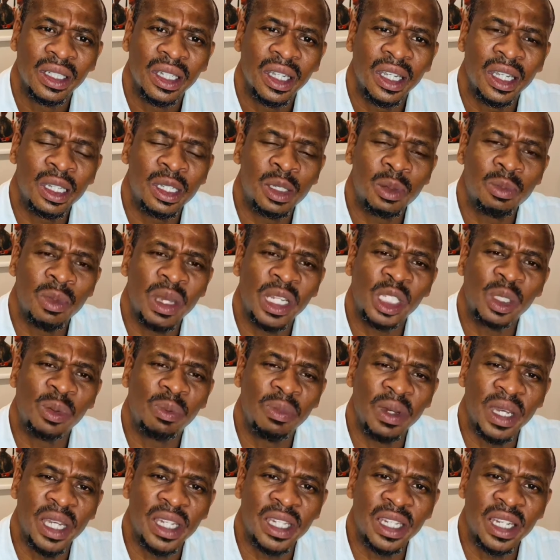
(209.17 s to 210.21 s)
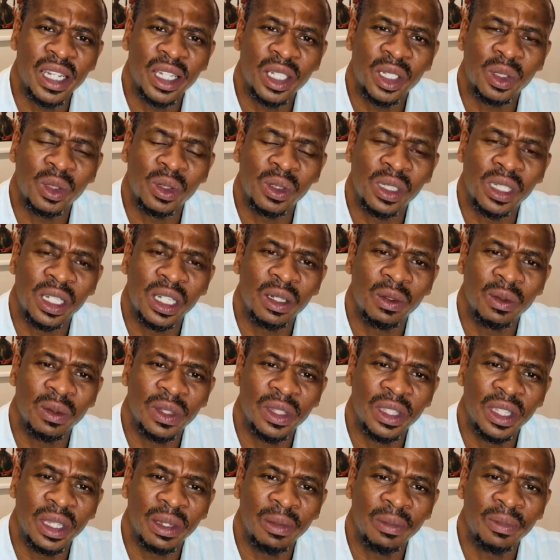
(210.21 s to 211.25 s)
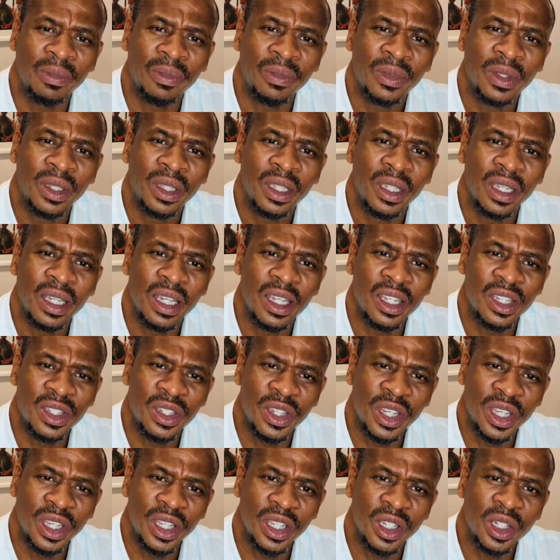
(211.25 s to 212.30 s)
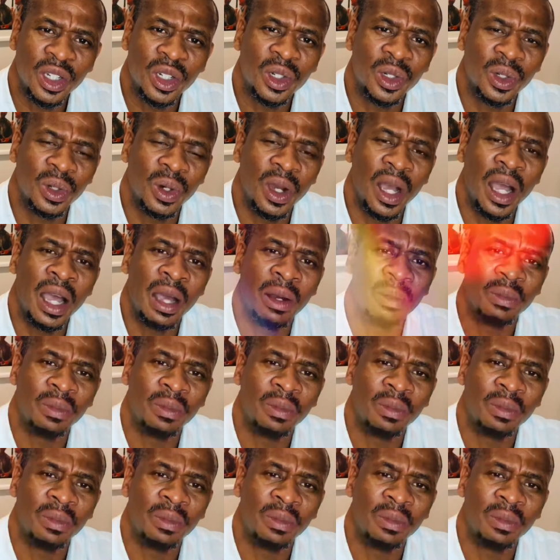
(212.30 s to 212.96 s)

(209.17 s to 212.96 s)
it's much better to deal with them as they grow up.